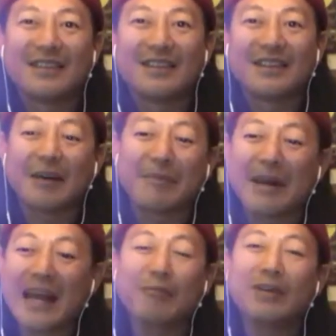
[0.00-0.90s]
Like, my
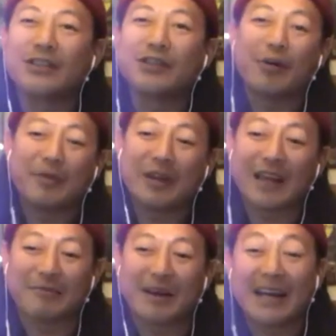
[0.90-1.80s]
dad once told me,
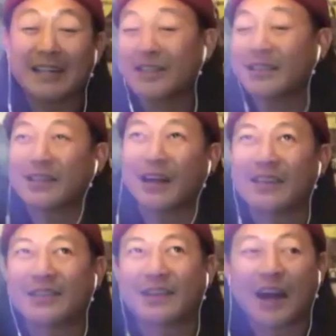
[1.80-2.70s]
like, my dad's such a
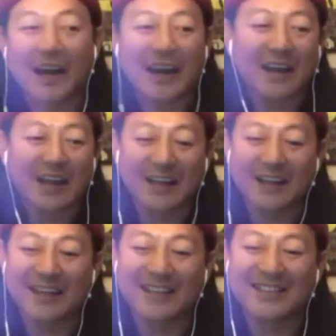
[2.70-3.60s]
nice guy, and he